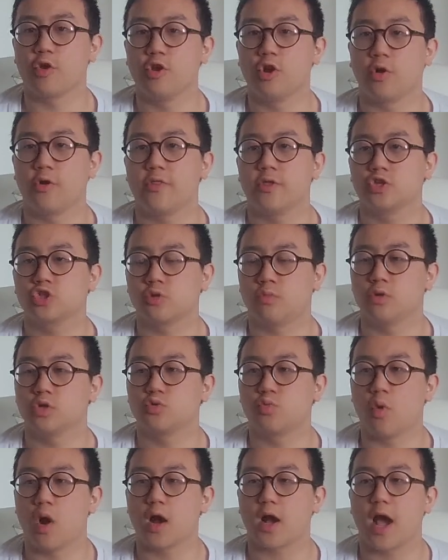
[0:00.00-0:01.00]
you know it, there's so much
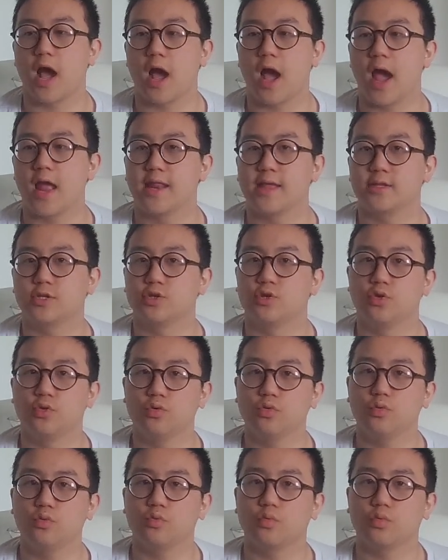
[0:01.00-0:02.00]
work I need to do,
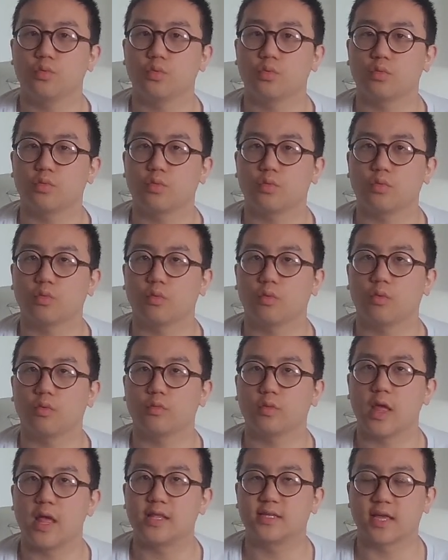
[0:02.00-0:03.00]

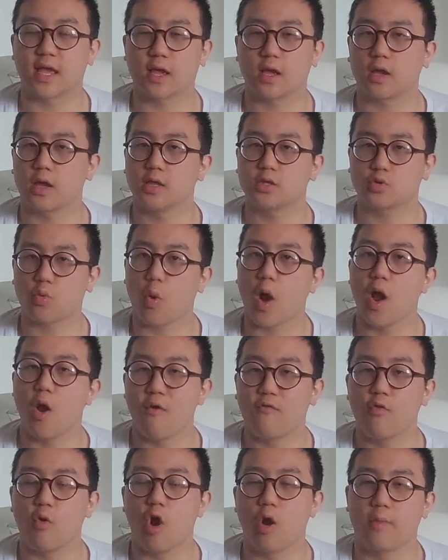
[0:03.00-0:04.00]
it's quite
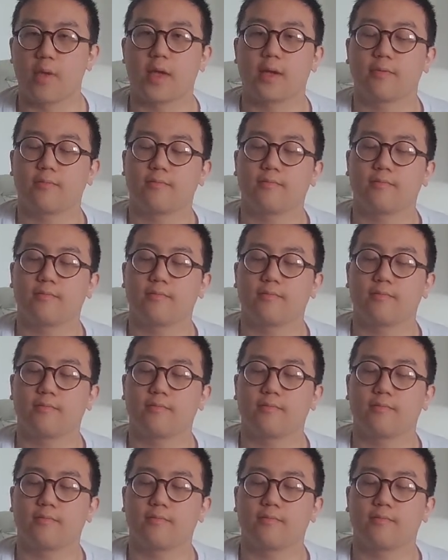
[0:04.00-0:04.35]
overwhelming.